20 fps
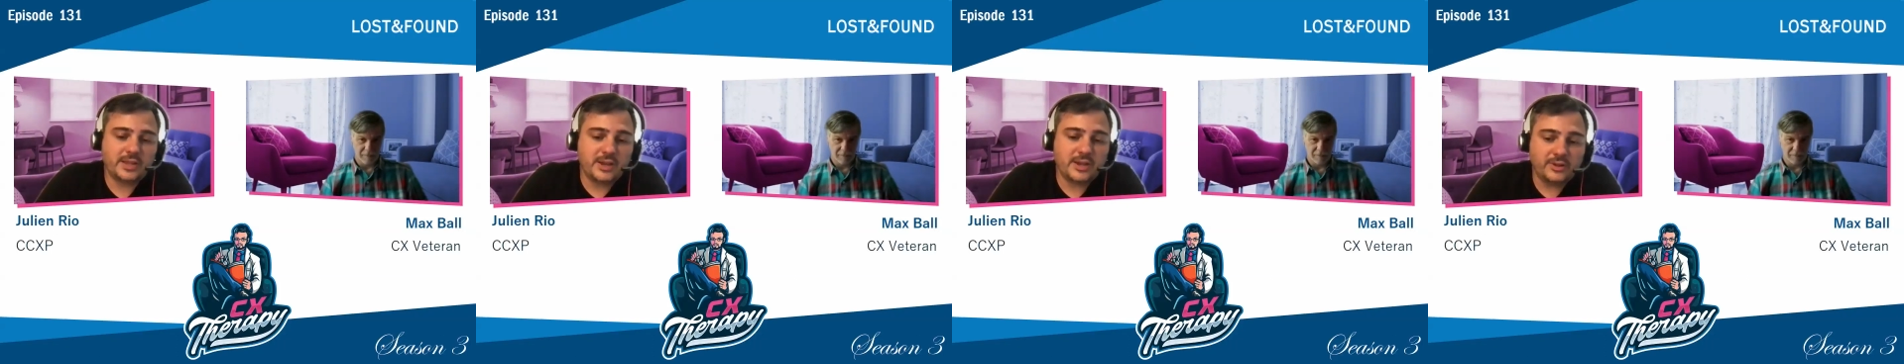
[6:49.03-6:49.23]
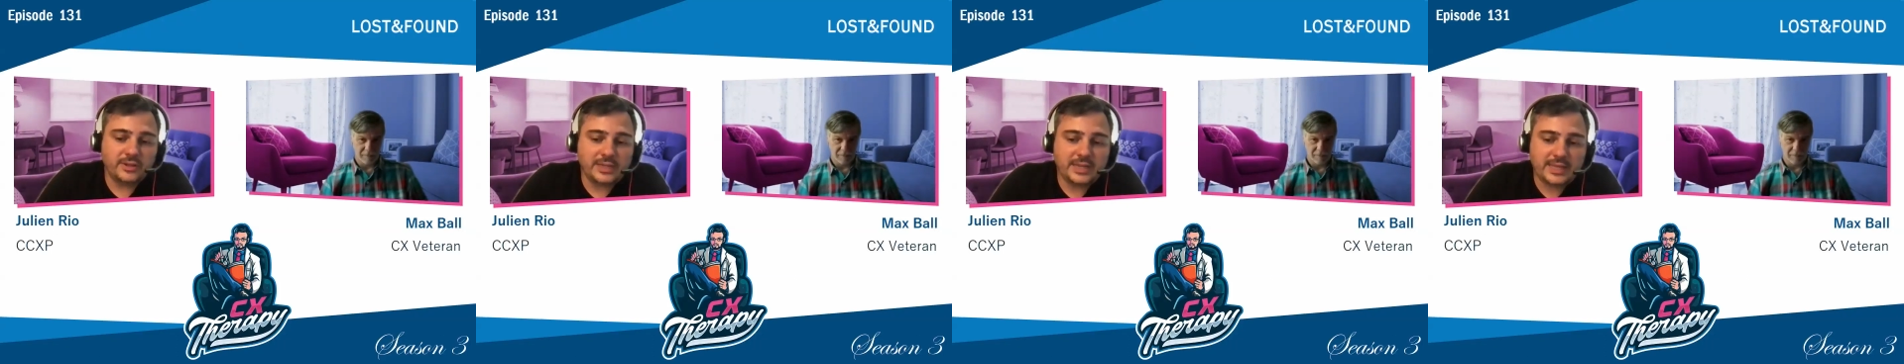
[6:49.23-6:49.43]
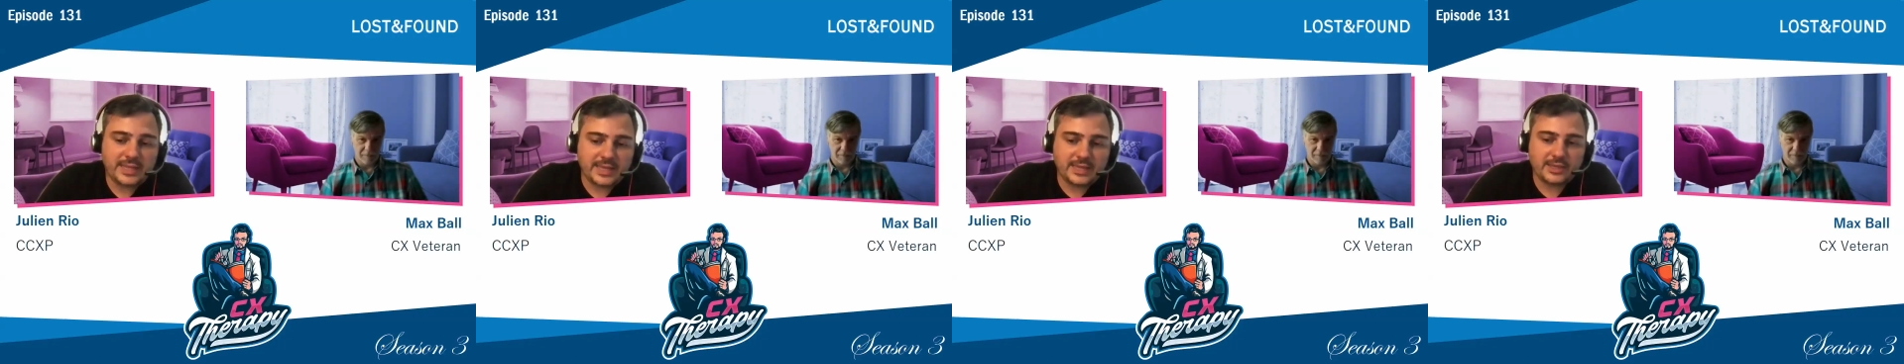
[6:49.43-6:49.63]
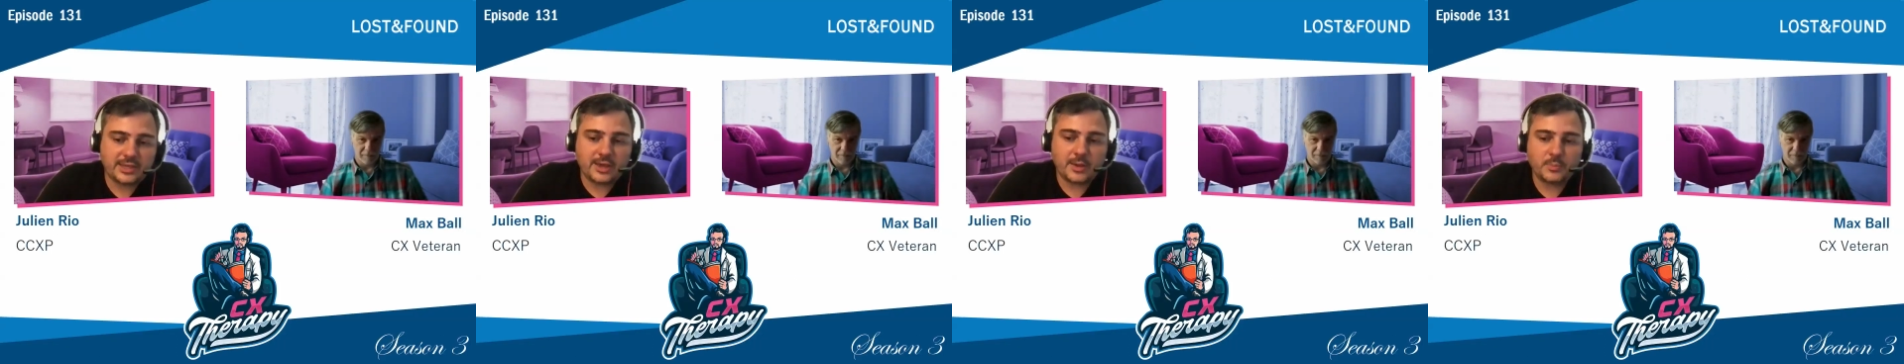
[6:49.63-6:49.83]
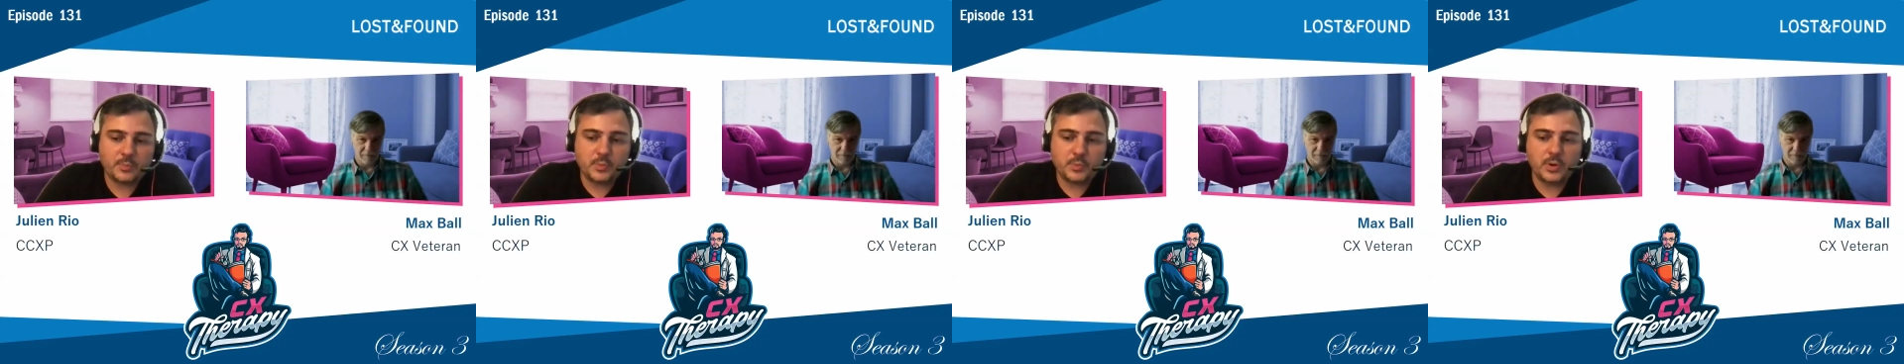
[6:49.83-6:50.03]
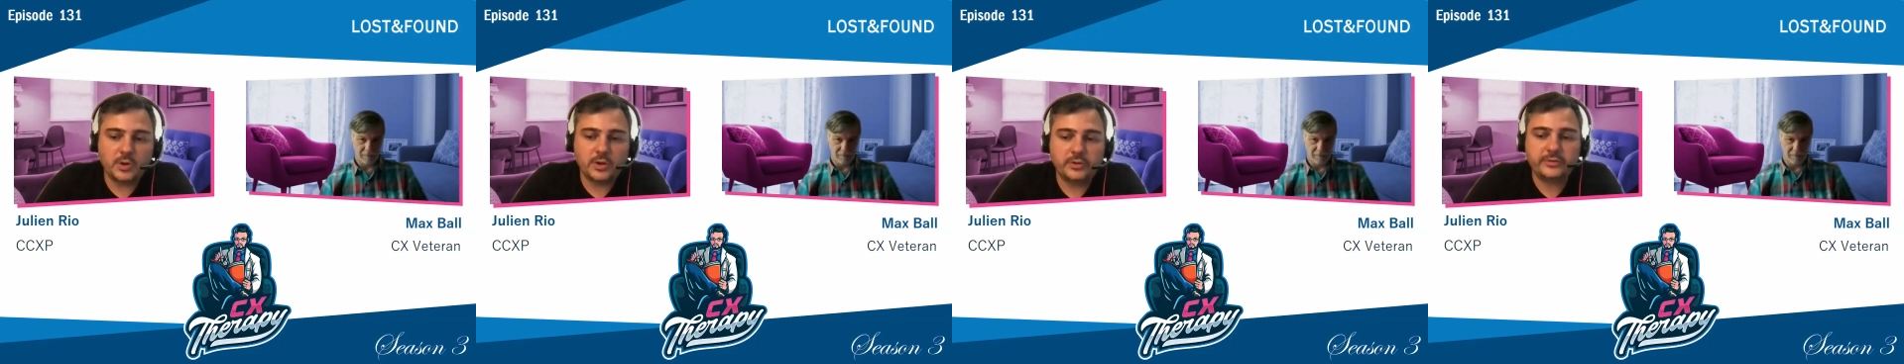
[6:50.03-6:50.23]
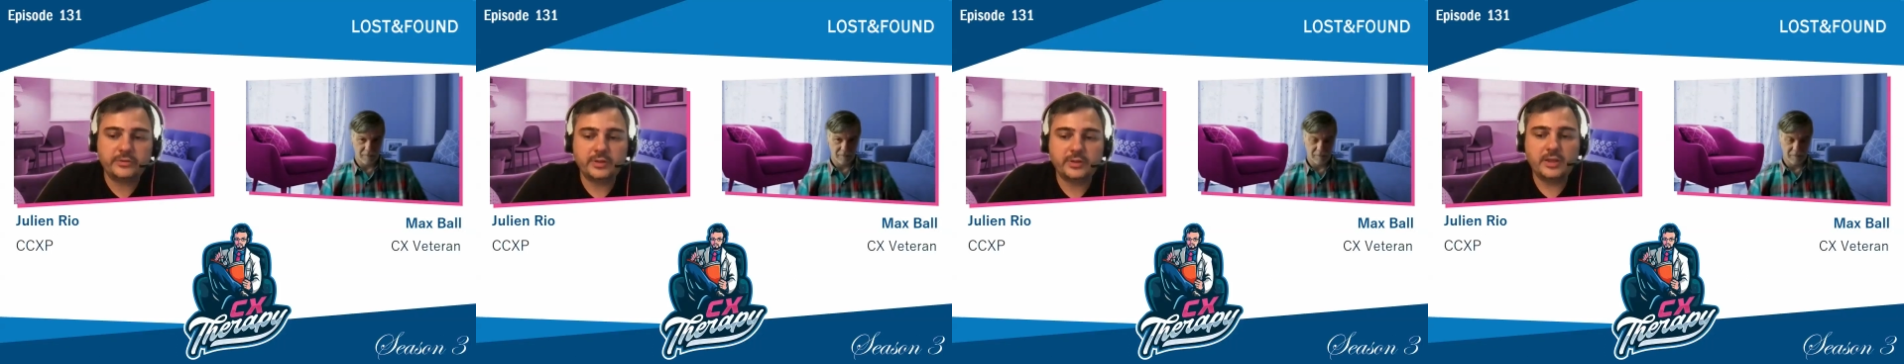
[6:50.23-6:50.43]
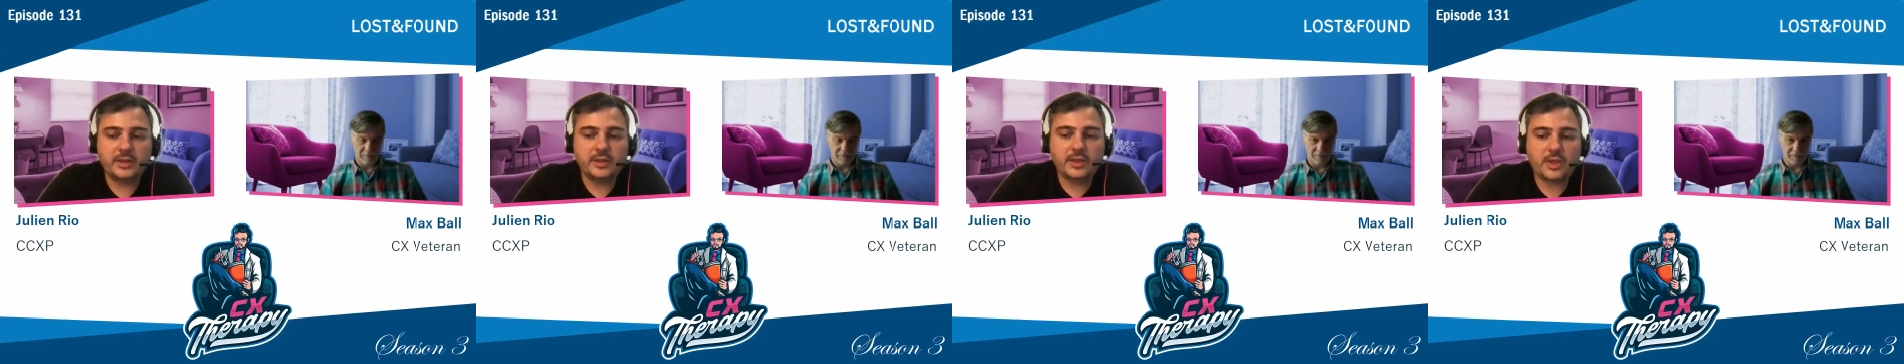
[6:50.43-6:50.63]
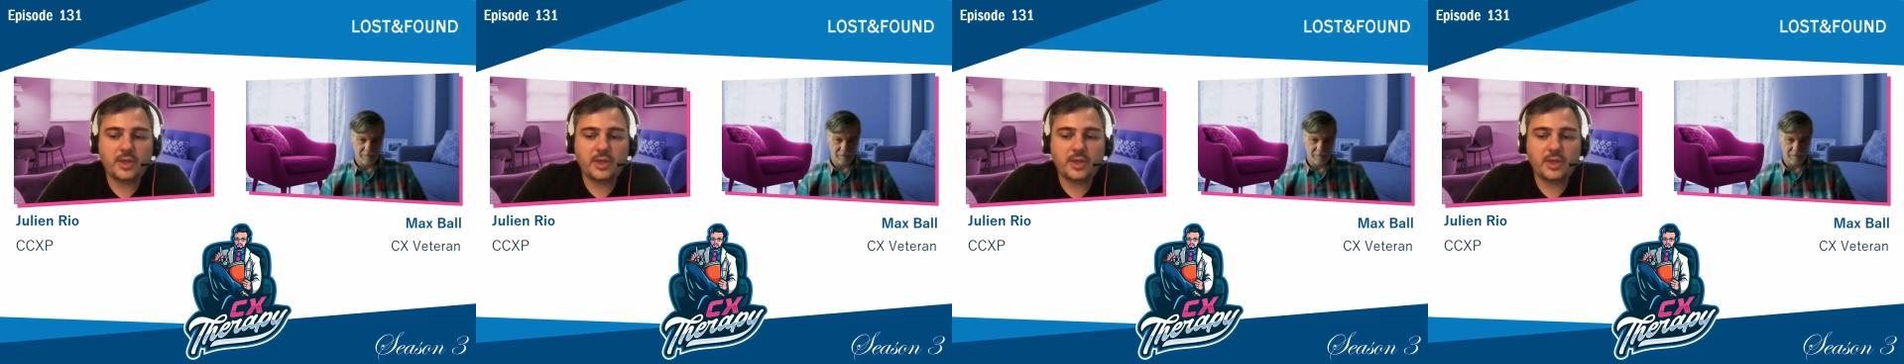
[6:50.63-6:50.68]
The only hiccup was